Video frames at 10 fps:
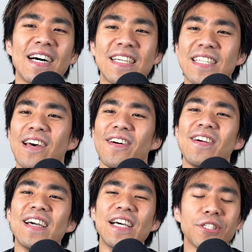So
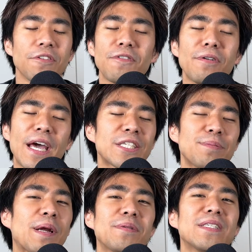the phone actually
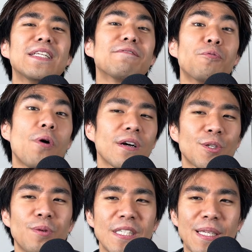probably didn't even walk
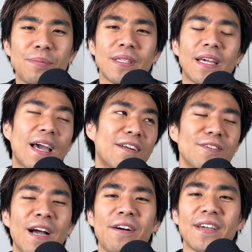20 steps a day. I don't
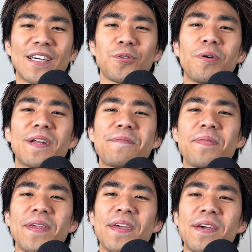know how he got 20.
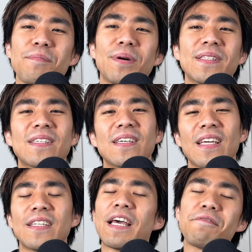But
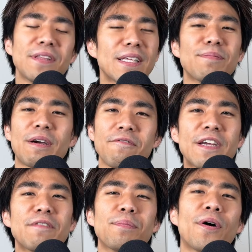yeah, definitely my
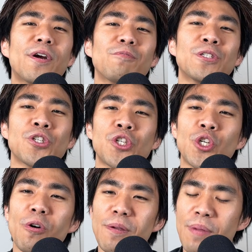favorite part was just
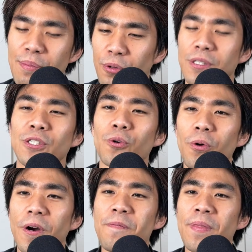showing people the
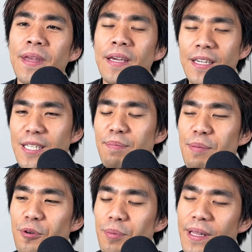score. Because then
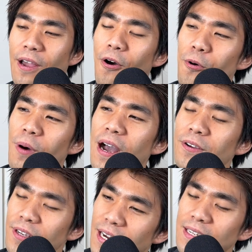people would be like, oh, wow,
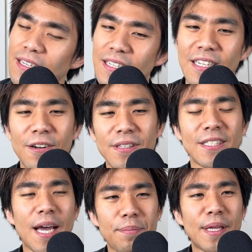you got, in the top